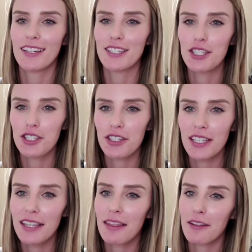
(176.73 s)

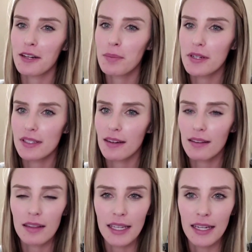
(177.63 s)
Additionally, 30%
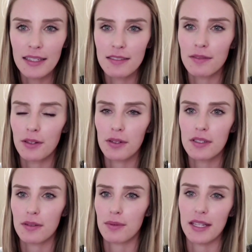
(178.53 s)
of the land is
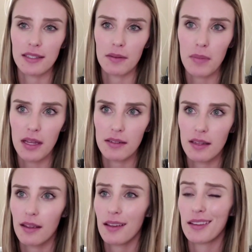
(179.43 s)
devoted to raising meat.